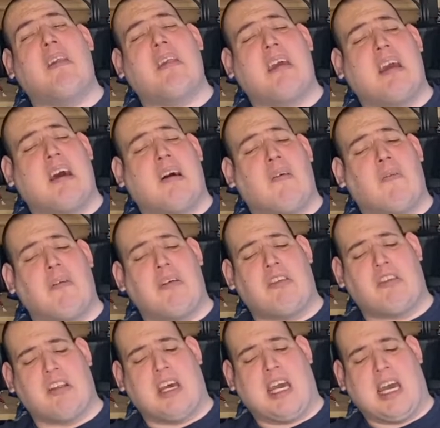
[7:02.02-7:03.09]
thing I wish
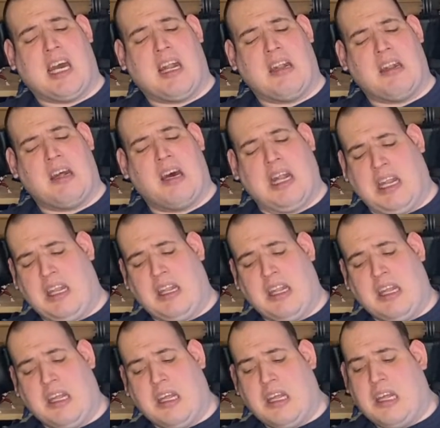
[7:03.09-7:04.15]
they had done,
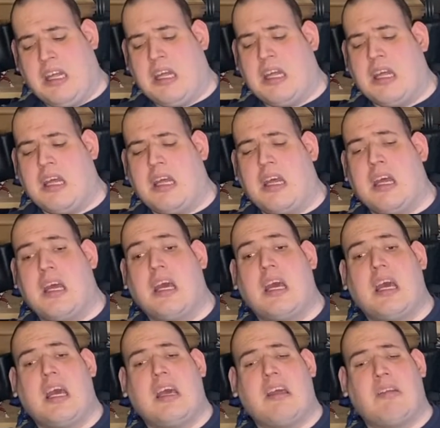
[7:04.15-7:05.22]

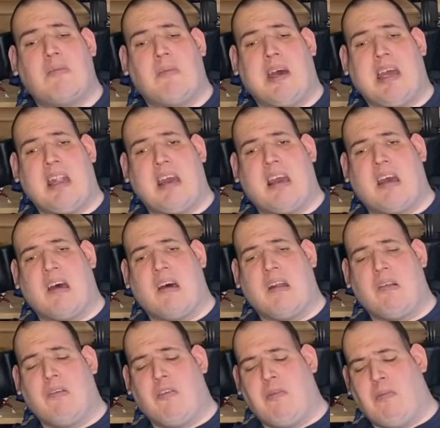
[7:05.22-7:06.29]
is made it kind
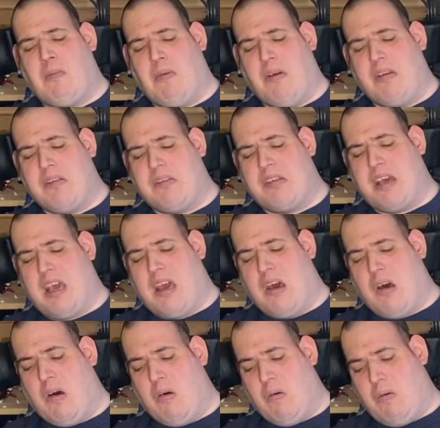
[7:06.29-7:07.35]
of a bronzy
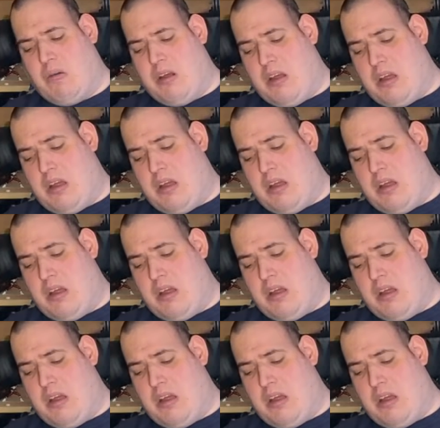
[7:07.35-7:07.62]
gold.